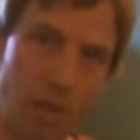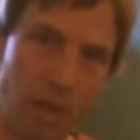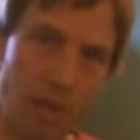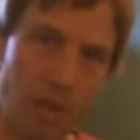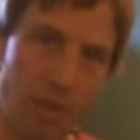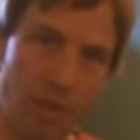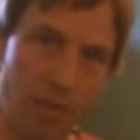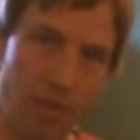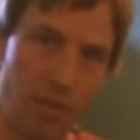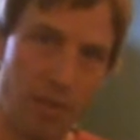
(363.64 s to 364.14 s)

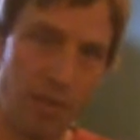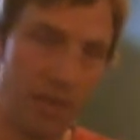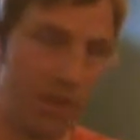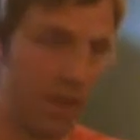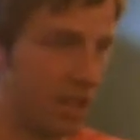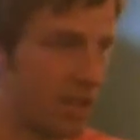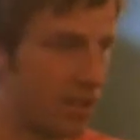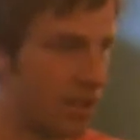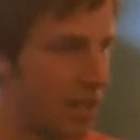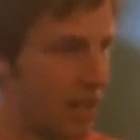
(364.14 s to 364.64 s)
note on the
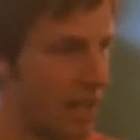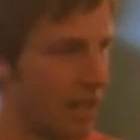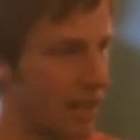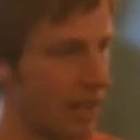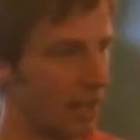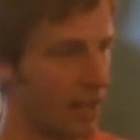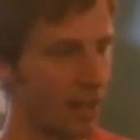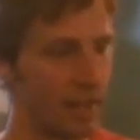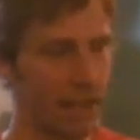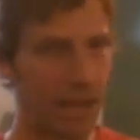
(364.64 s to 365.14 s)
1st string,
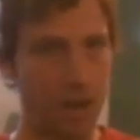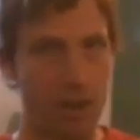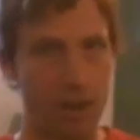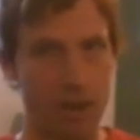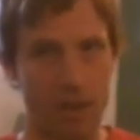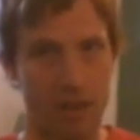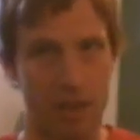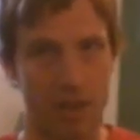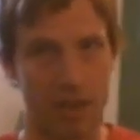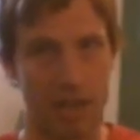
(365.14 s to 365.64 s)
then on
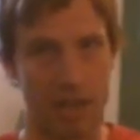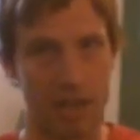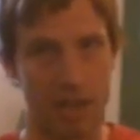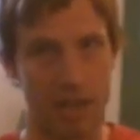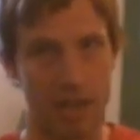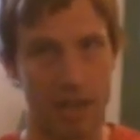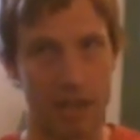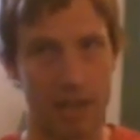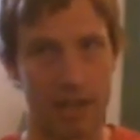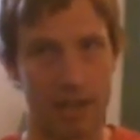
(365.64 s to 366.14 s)
the 3rd
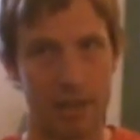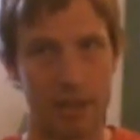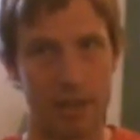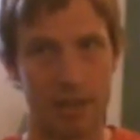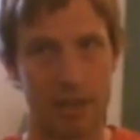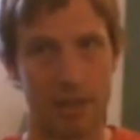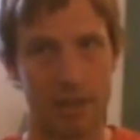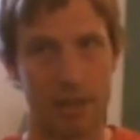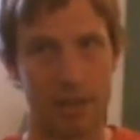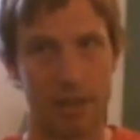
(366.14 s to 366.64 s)
string again.
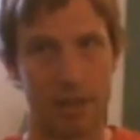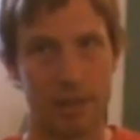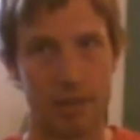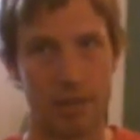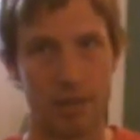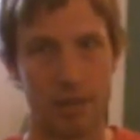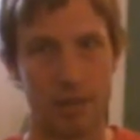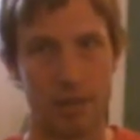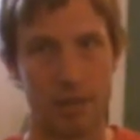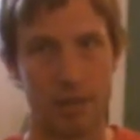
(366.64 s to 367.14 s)

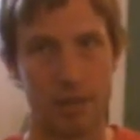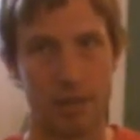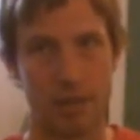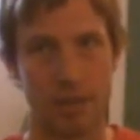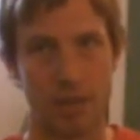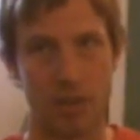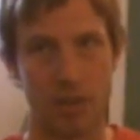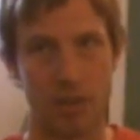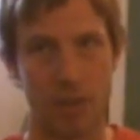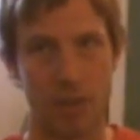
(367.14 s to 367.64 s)

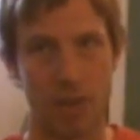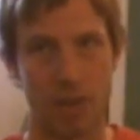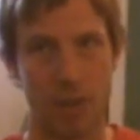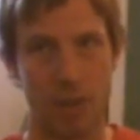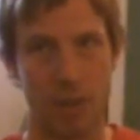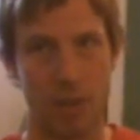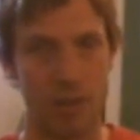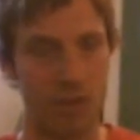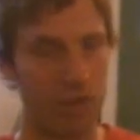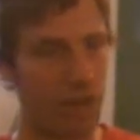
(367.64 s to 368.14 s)
So 3
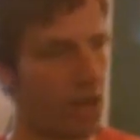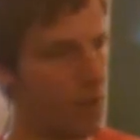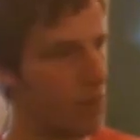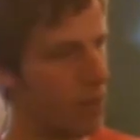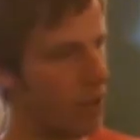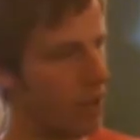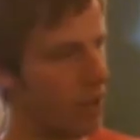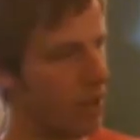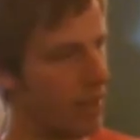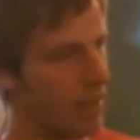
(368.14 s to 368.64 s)
open, 3
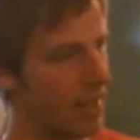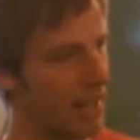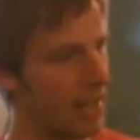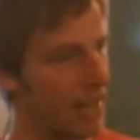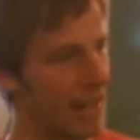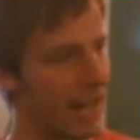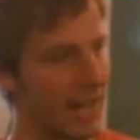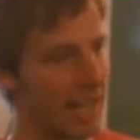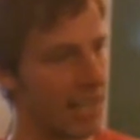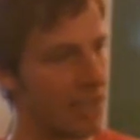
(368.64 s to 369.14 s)
open. Then the
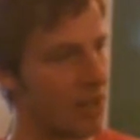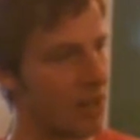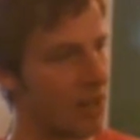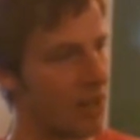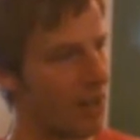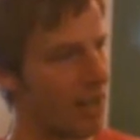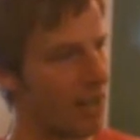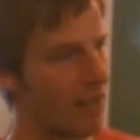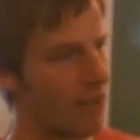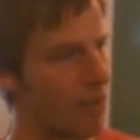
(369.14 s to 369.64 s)
next 3,
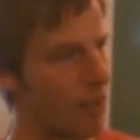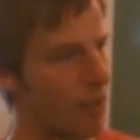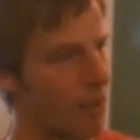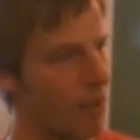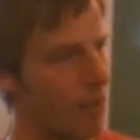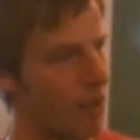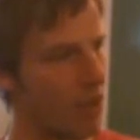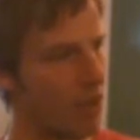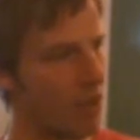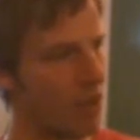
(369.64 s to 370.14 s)
if you
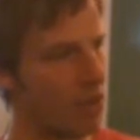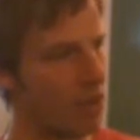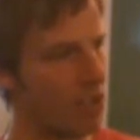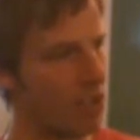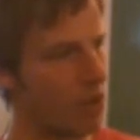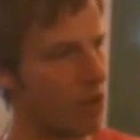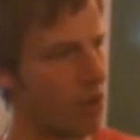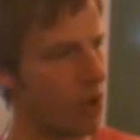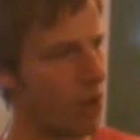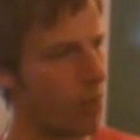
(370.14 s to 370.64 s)
remember, are
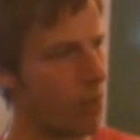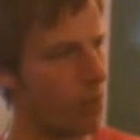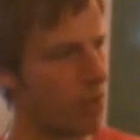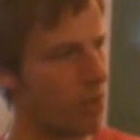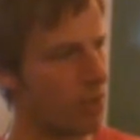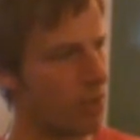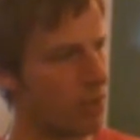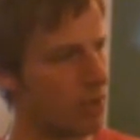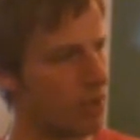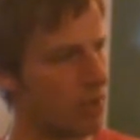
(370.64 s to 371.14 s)
2
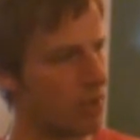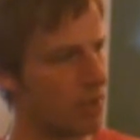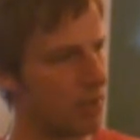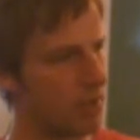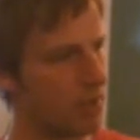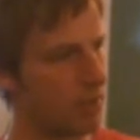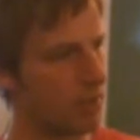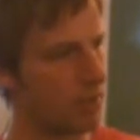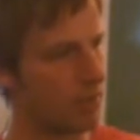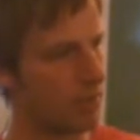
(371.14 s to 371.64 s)
opens,
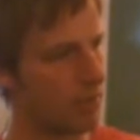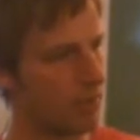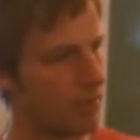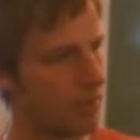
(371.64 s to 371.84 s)
and